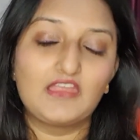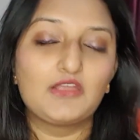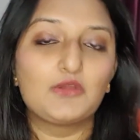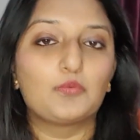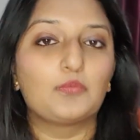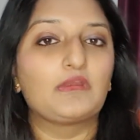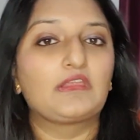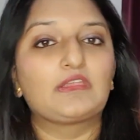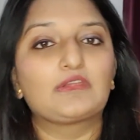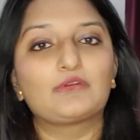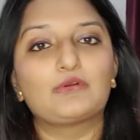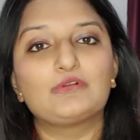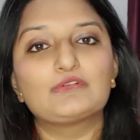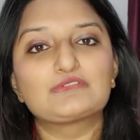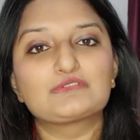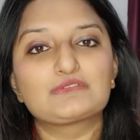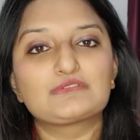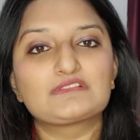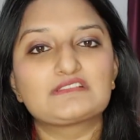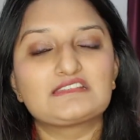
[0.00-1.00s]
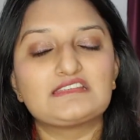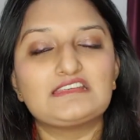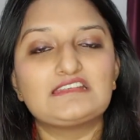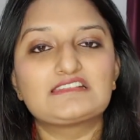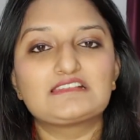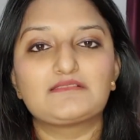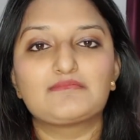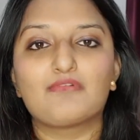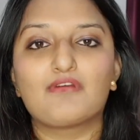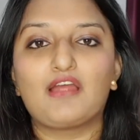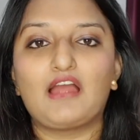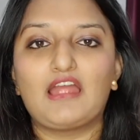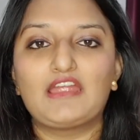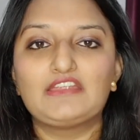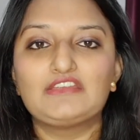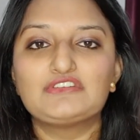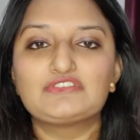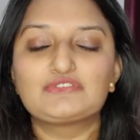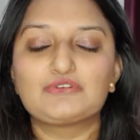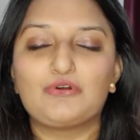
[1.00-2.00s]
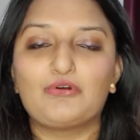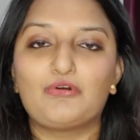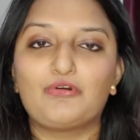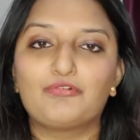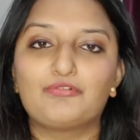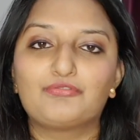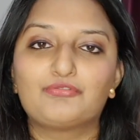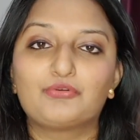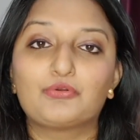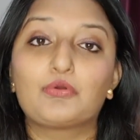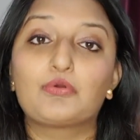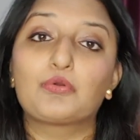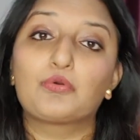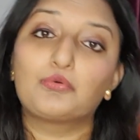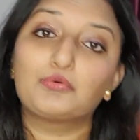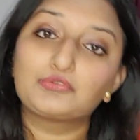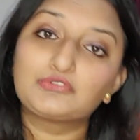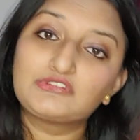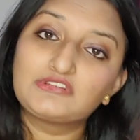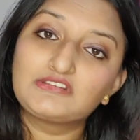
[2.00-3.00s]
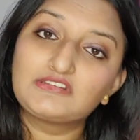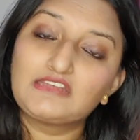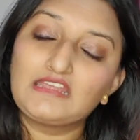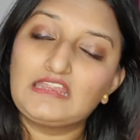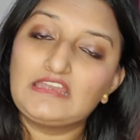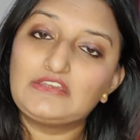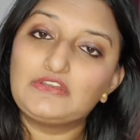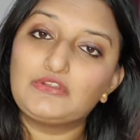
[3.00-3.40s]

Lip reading: We can also see some kind of growth in